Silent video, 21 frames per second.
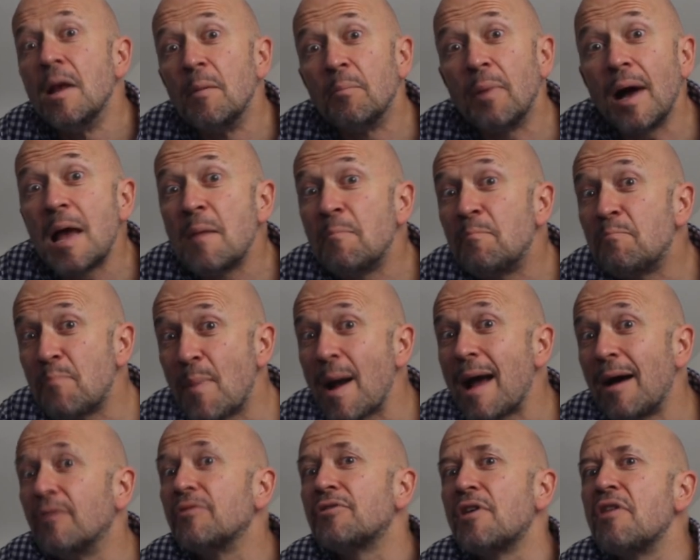By
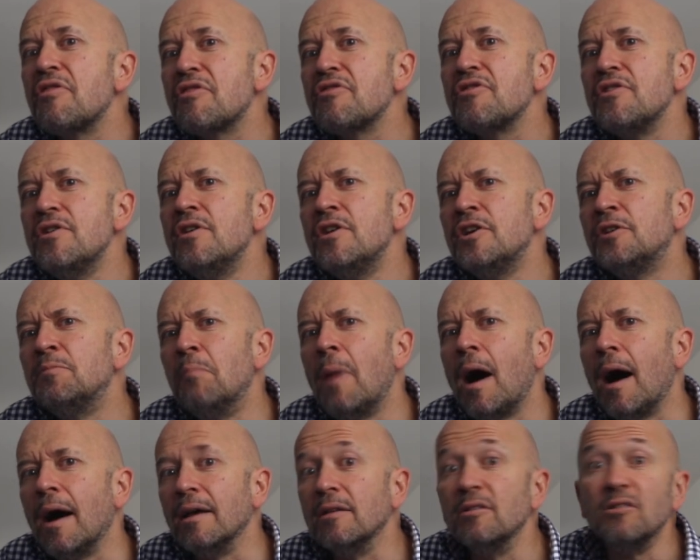about the third
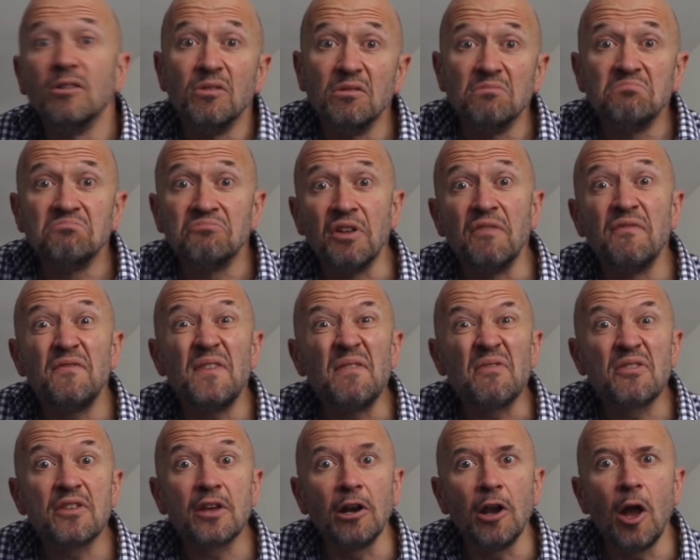mile, or the
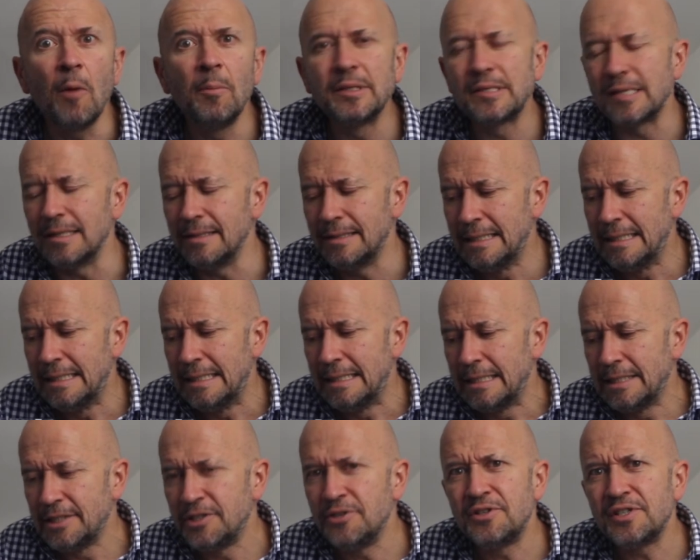fifth kilometre,
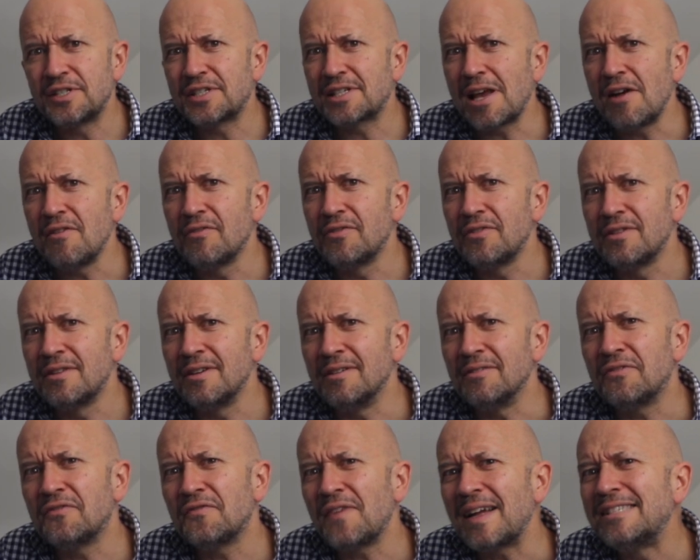you discover
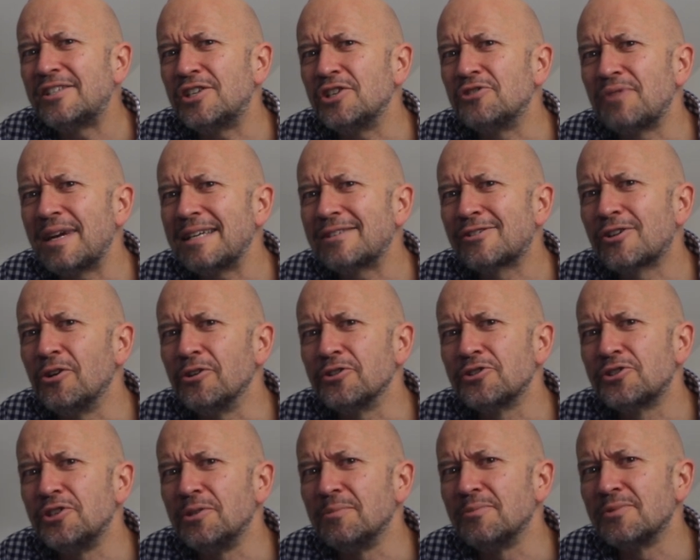that fancy dress
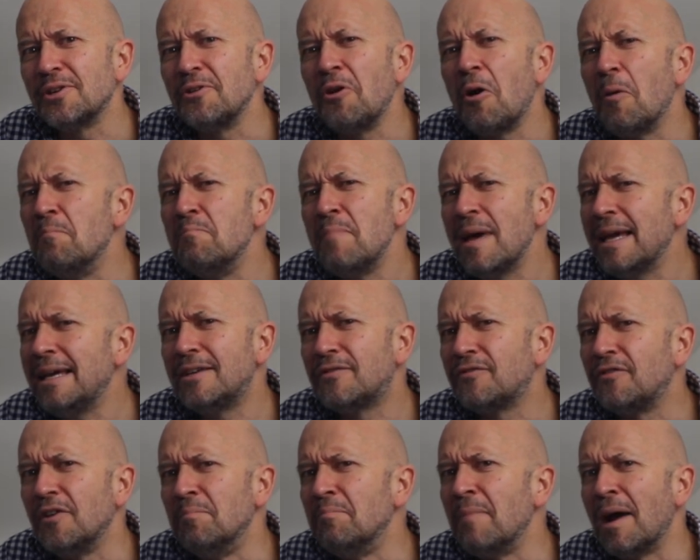costumes are not made
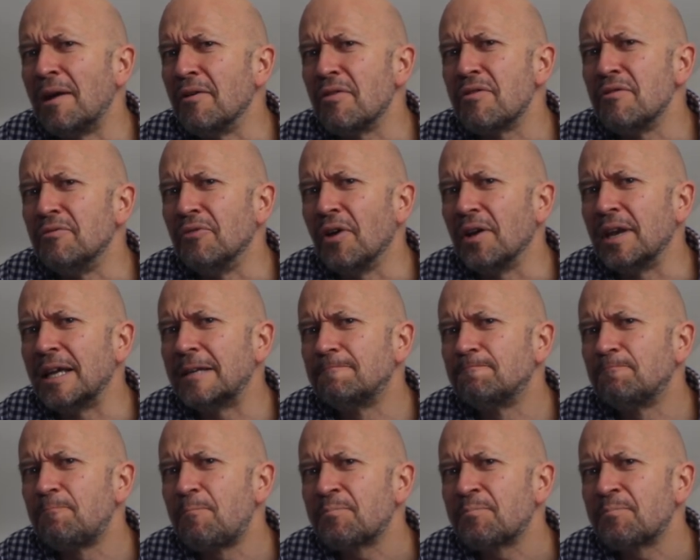for marathon running.